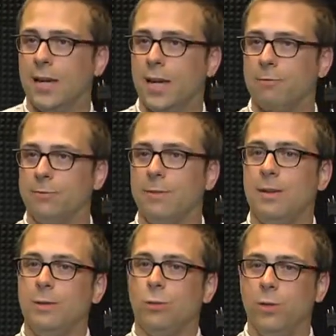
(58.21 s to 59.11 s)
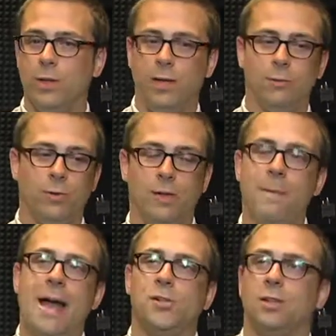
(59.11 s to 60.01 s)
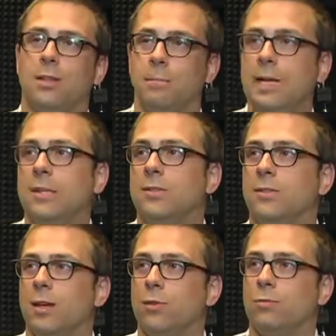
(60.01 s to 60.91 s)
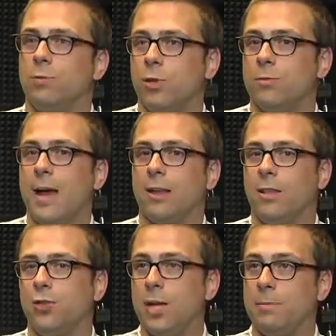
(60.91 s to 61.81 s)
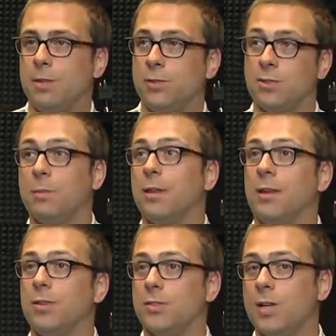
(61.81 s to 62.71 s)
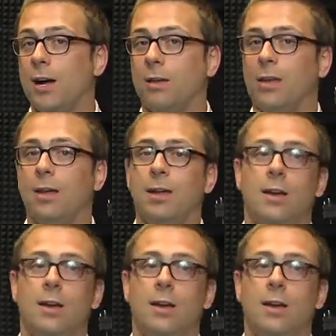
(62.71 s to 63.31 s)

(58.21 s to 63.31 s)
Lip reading: I kind of really imagined the piece and pretty dramatically shaped it into something else entirely.